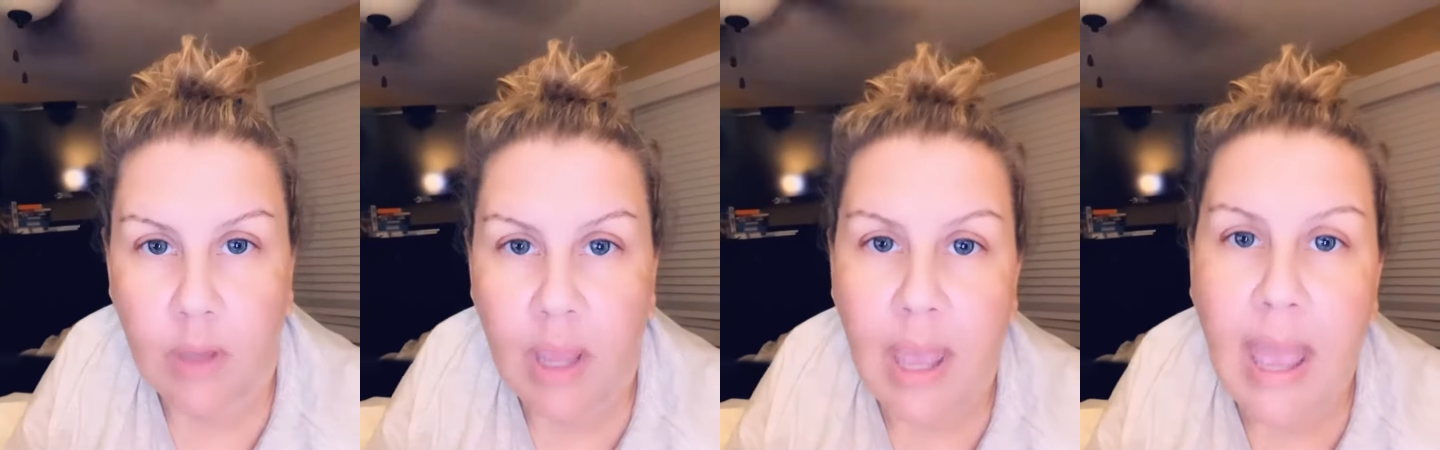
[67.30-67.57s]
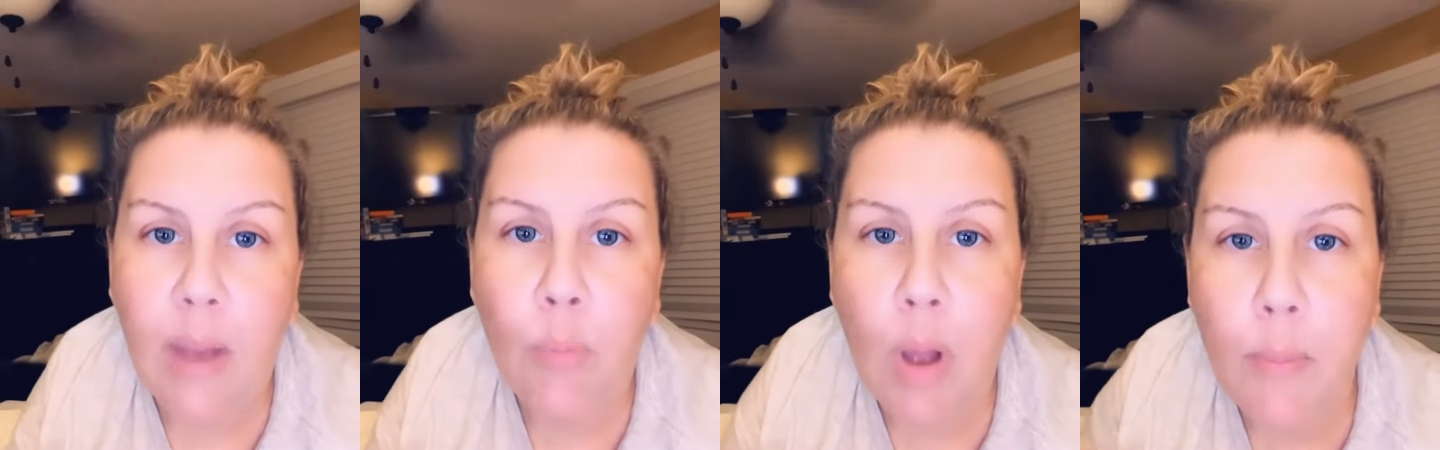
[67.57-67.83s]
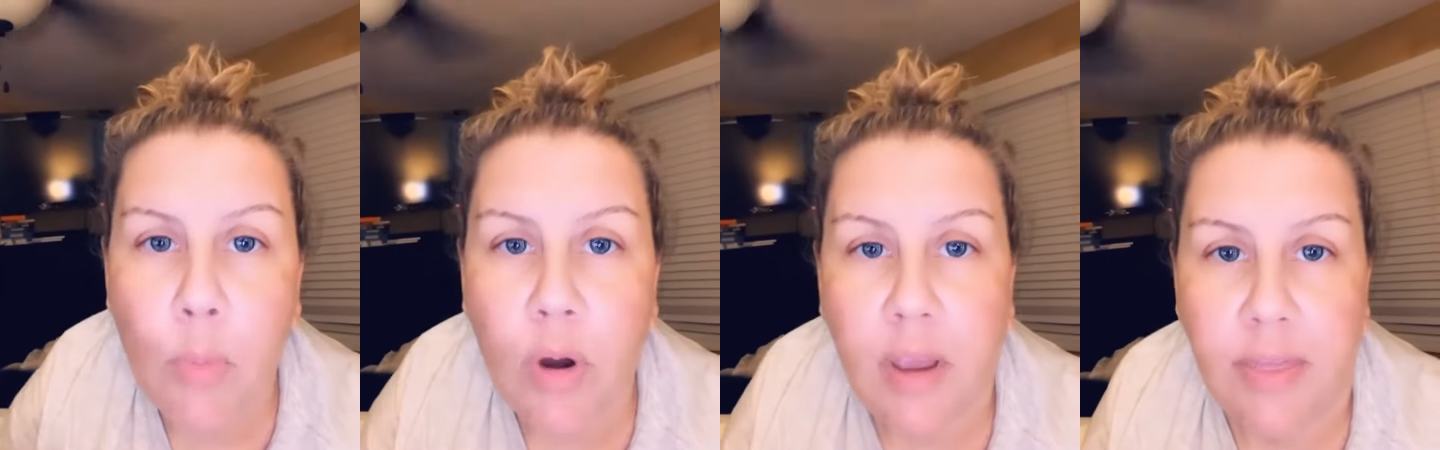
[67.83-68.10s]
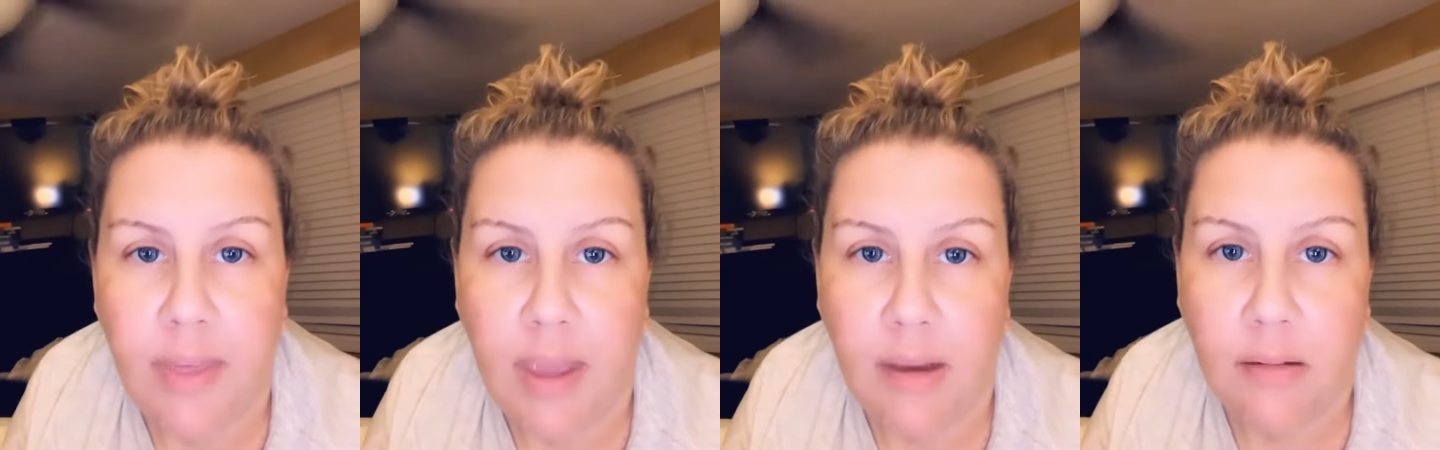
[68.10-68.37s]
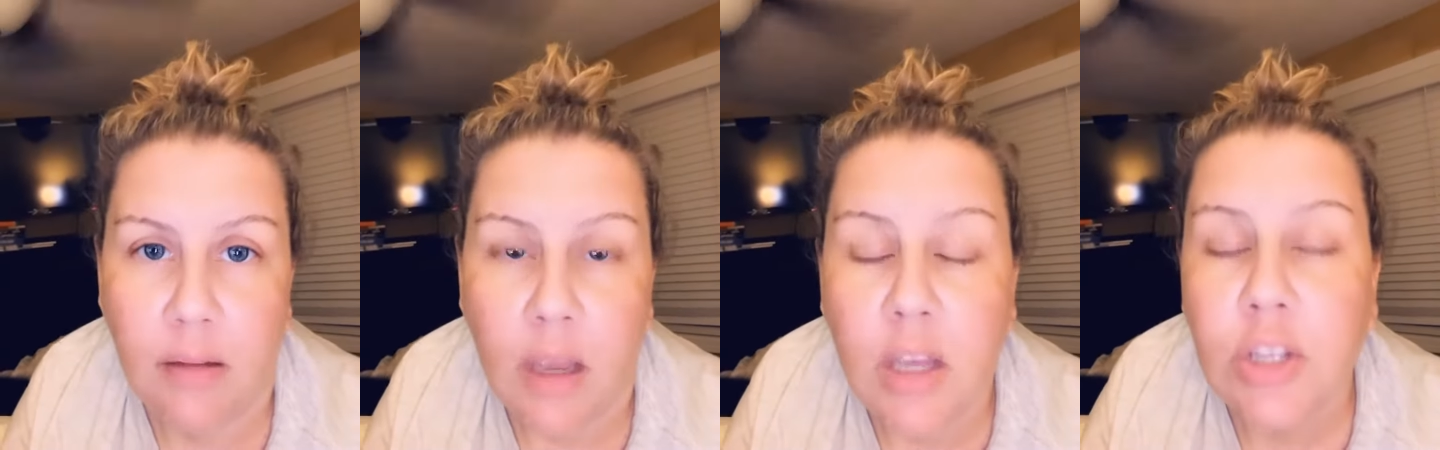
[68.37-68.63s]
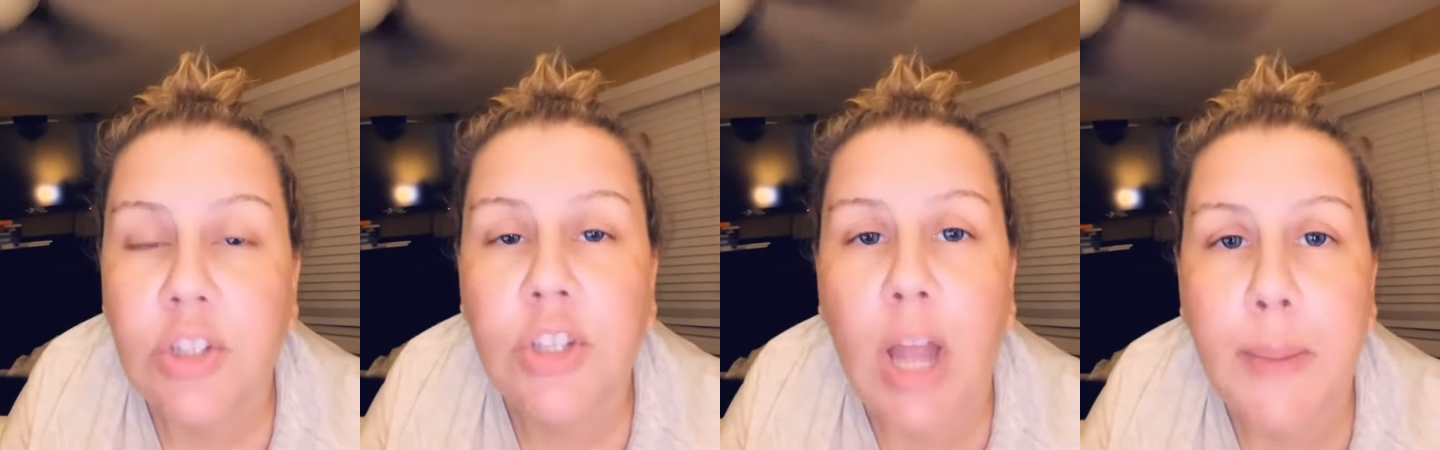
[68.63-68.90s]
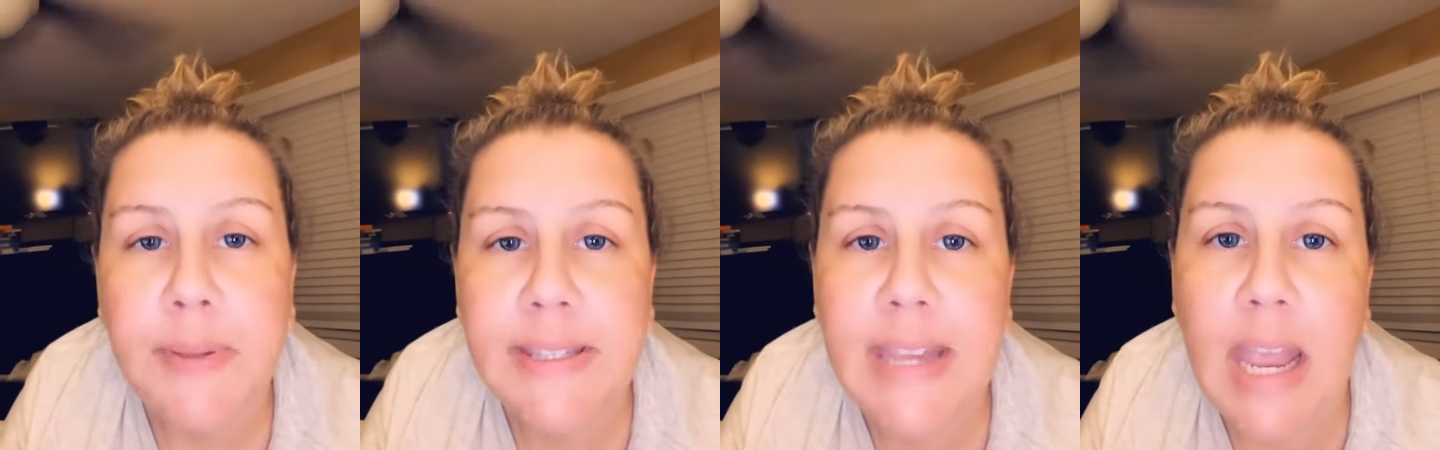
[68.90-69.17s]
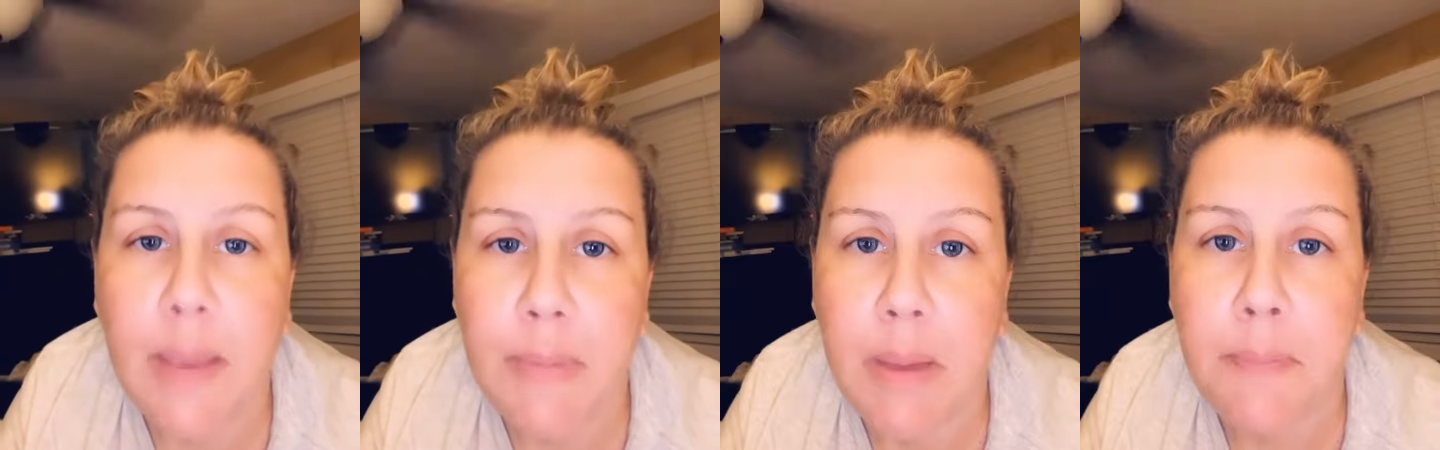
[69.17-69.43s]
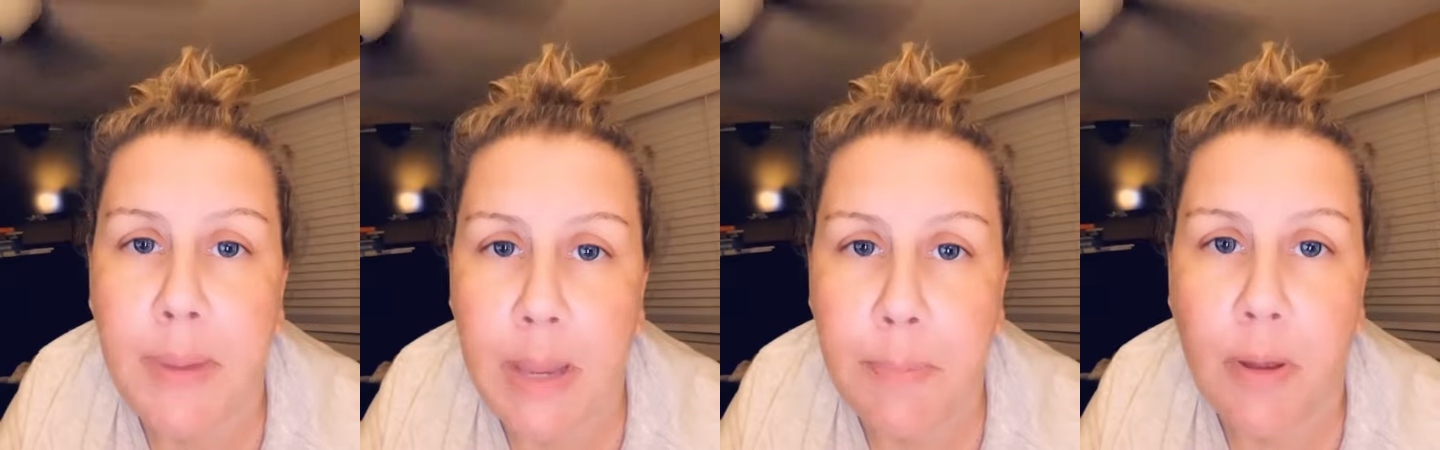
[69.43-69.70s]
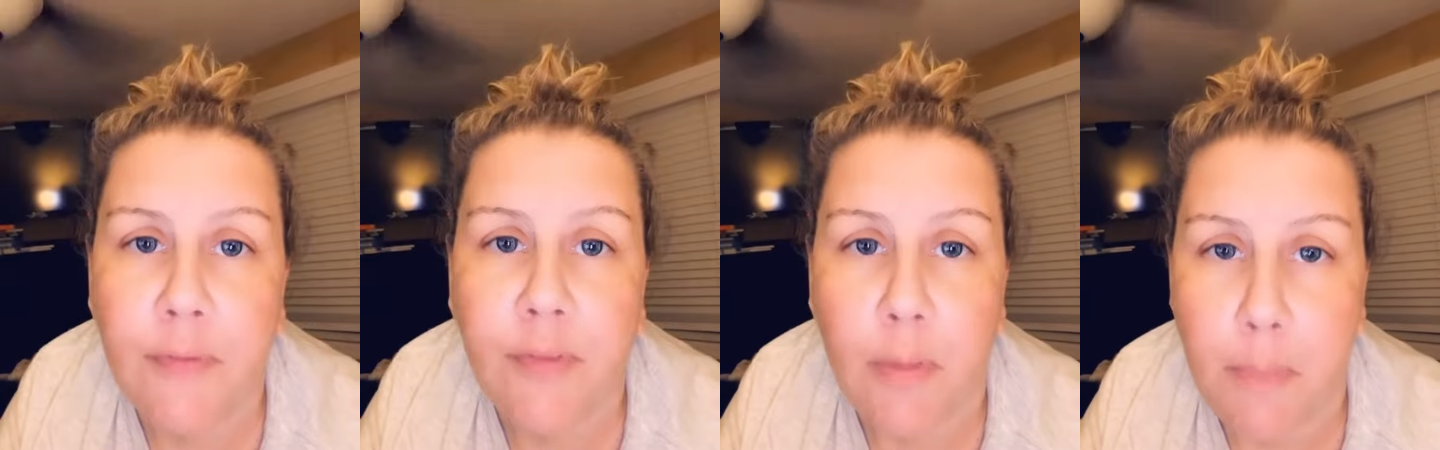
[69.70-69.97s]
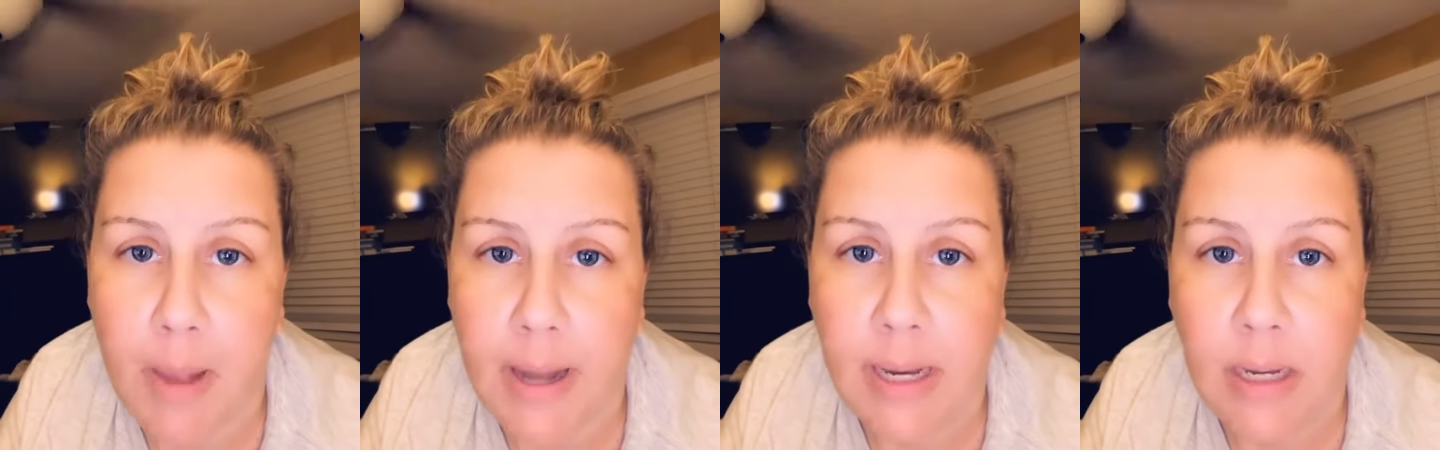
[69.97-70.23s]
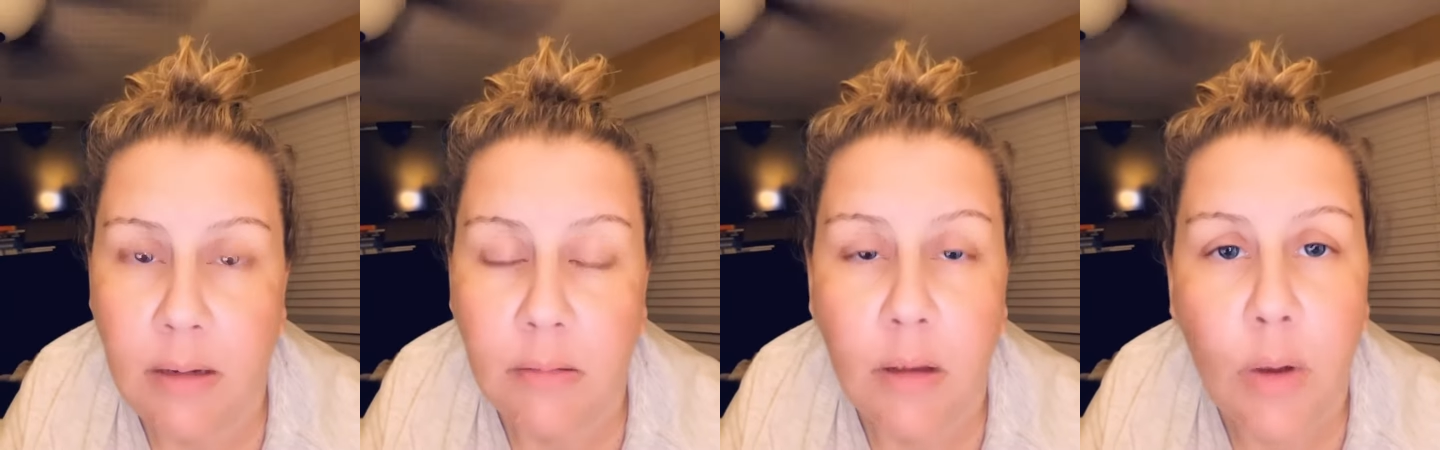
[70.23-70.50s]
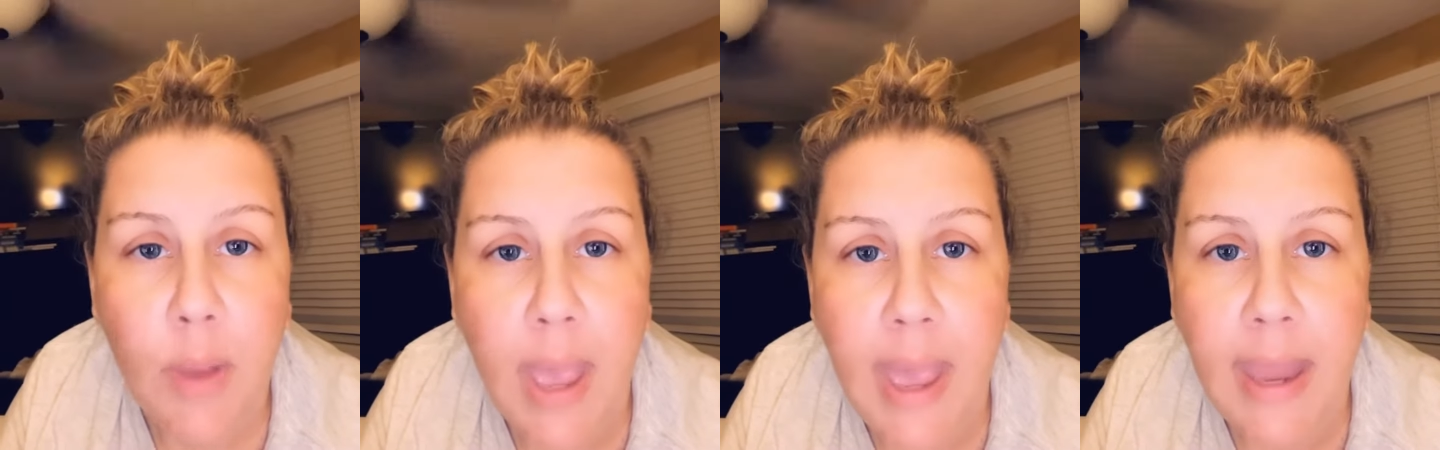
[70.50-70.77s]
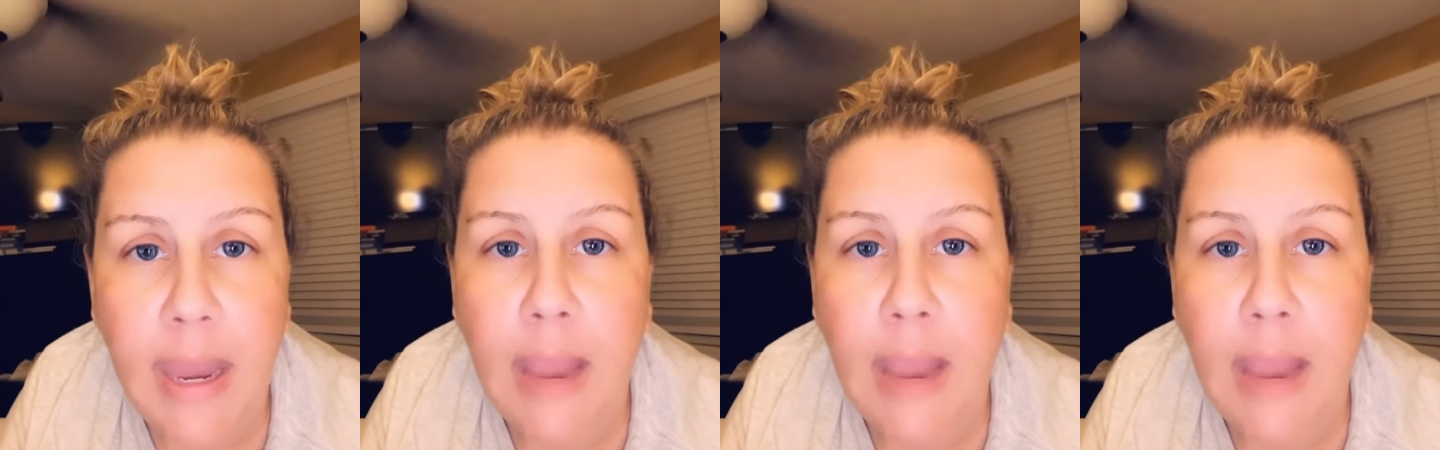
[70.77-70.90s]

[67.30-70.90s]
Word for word: And one more thing. Stop scamming people for money, okay?